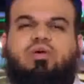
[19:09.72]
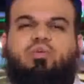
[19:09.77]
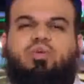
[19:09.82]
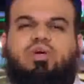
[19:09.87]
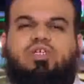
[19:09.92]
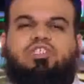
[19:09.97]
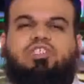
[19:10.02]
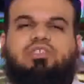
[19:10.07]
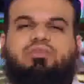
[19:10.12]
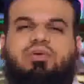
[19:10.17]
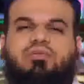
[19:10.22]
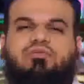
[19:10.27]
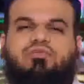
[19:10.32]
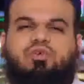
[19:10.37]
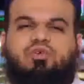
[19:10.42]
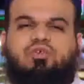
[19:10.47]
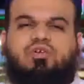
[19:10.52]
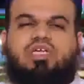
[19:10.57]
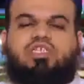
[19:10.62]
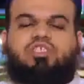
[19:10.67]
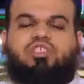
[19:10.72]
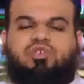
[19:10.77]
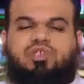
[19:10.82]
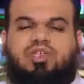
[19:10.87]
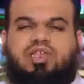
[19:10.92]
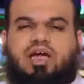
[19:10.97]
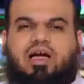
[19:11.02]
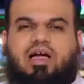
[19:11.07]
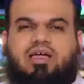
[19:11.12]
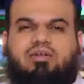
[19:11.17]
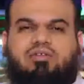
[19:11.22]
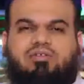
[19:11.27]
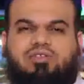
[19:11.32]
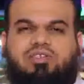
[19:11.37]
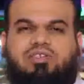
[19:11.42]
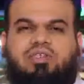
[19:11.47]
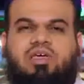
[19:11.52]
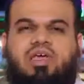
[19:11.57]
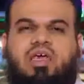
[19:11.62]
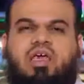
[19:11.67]
So he never used to partake in their
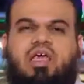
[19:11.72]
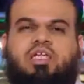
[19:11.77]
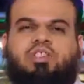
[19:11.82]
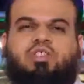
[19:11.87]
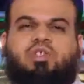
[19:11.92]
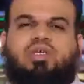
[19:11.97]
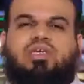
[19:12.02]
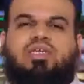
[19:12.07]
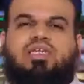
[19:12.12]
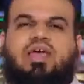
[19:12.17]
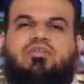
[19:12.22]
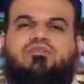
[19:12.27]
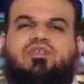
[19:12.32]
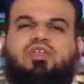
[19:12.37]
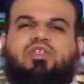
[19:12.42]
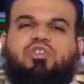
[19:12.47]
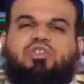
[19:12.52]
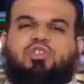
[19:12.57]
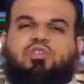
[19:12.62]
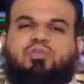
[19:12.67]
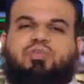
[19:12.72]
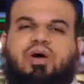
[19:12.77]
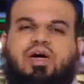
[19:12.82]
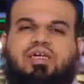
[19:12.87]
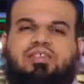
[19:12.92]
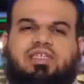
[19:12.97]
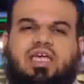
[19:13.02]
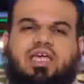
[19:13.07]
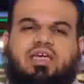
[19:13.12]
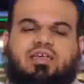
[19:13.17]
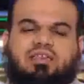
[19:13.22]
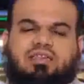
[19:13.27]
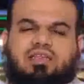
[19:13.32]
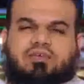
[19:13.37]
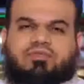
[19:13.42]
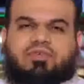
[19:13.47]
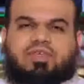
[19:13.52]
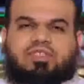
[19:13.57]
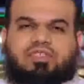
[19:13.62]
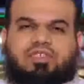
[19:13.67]
festivals, he never used to
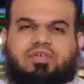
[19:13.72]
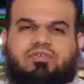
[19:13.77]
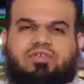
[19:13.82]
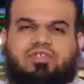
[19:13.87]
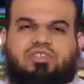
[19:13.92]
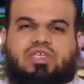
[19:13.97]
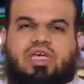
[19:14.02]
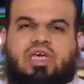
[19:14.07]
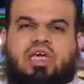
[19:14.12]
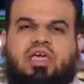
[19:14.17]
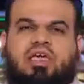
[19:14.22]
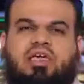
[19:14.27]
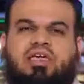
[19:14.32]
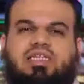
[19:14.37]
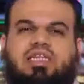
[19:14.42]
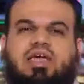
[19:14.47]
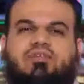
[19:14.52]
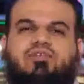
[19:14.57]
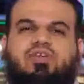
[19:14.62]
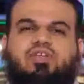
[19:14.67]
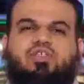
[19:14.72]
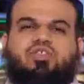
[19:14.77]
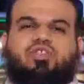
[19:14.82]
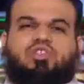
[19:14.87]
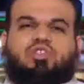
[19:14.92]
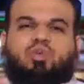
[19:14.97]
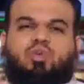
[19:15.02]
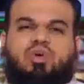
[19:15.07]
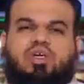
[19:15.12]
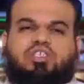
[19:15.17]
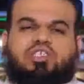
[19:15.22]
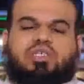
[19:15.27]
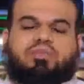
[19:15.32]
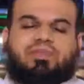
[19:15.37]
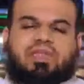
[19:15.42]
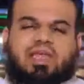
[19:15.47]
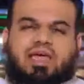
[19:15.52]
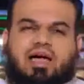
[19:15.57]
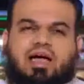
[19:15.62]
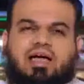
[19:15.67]
worship their idols and so on. And before he
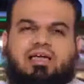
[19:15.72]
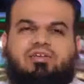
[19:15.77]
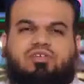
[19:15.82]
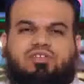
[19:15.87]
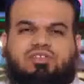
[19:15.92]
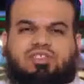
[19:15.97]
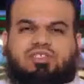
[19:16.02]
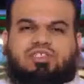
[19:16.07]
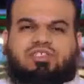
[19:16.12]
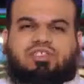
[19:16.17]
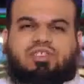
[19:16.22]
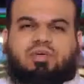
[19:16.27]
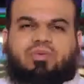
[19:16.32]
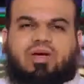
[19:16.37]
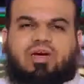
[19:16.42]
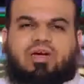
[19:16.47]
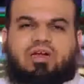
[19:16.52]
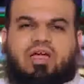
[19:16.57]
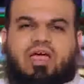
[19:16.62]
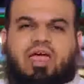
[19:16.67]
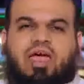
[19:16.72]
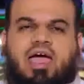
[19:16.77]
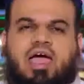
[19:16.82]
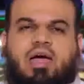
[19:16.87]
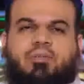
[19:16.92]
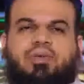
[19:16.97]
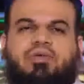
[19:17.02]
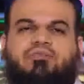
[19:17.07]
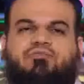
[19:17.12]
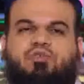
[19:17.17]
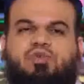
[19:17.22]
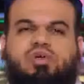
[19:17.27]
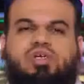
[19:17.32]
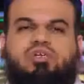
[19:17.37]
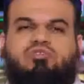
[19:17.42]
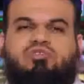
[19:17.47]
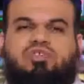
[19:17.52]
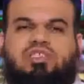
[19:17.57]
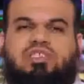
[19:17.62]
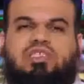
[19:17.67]
received revelation, he in fact would go and
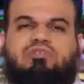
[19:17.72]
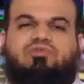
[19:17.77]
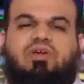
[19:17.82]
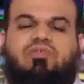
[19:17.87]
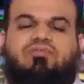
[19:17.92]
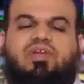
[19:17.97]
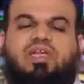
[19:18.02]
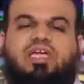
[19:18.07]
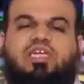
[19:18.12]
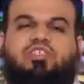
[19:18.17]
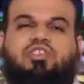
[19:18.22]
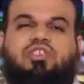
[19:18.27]
he would think and